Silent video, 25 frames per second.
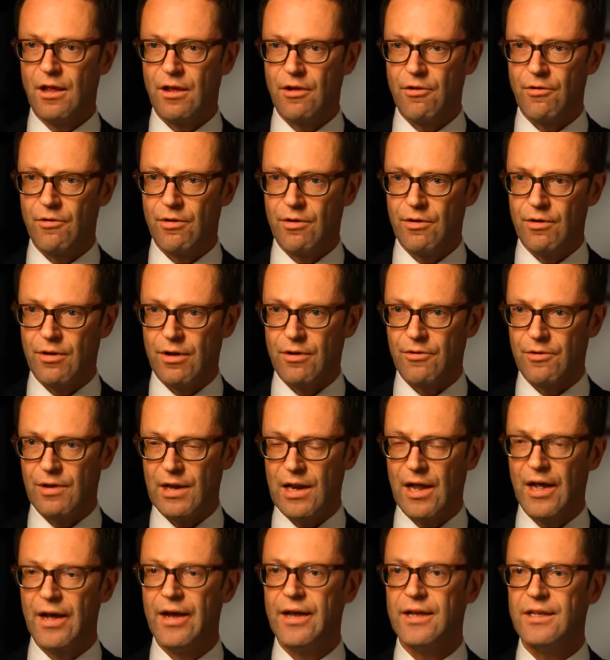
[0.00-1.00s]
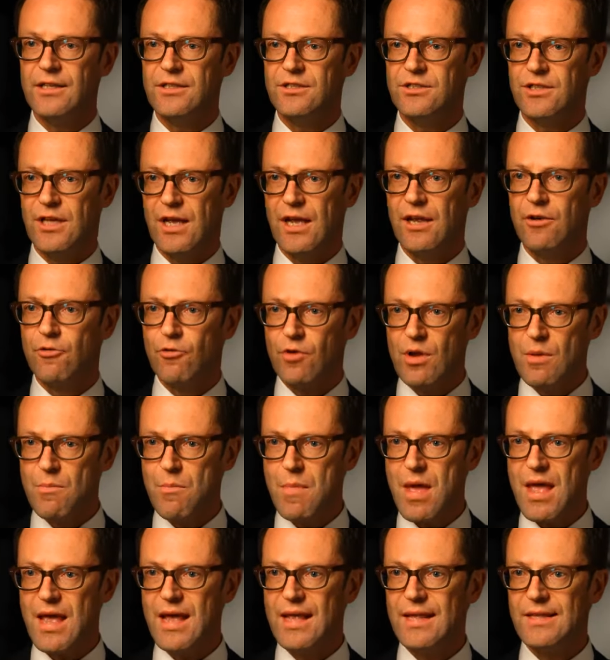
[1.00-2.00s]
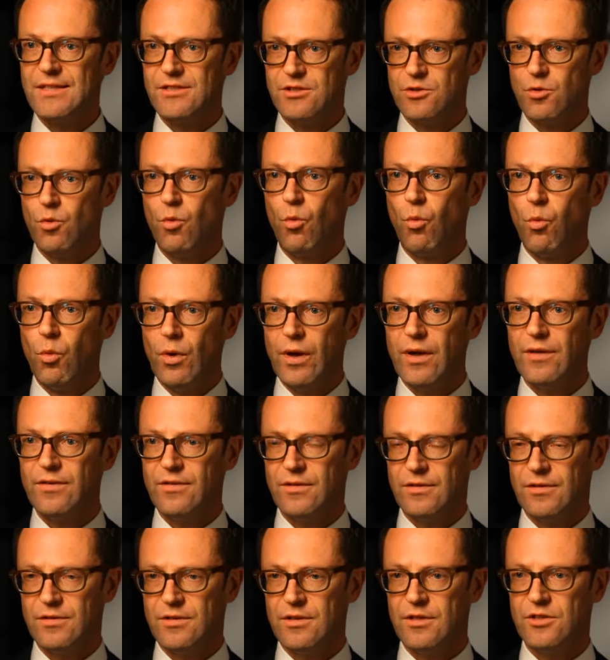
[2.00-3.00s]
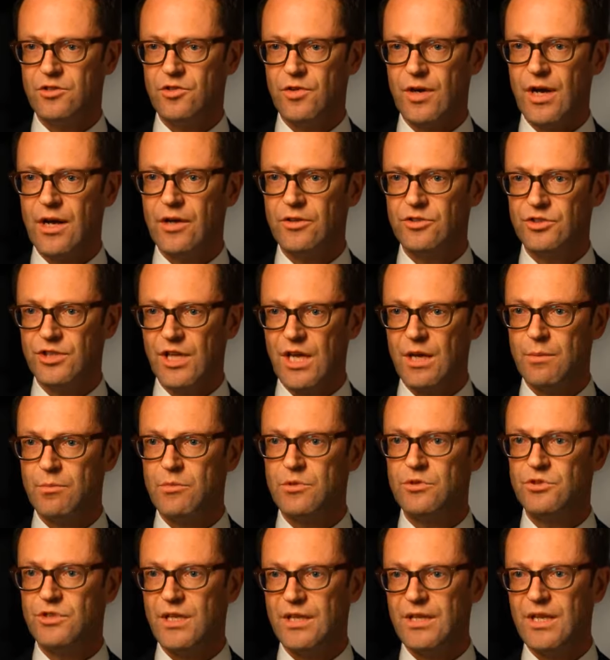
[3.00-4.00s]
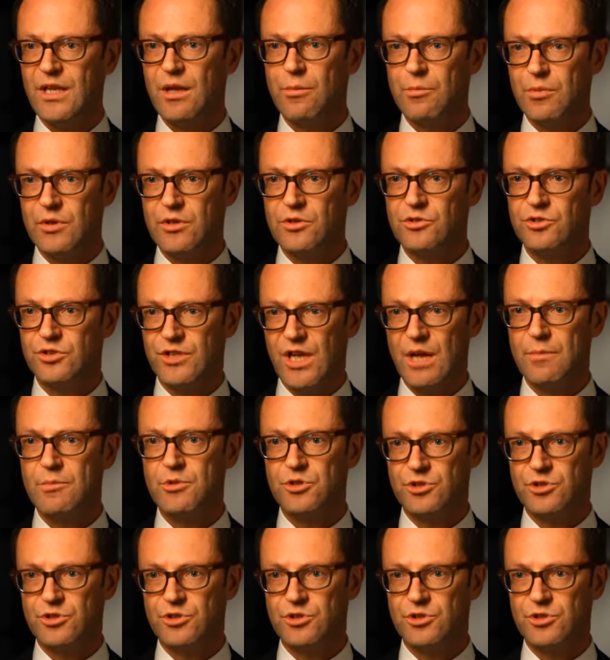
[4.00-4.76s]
relies and remains with the trial chambers and the appeals chambers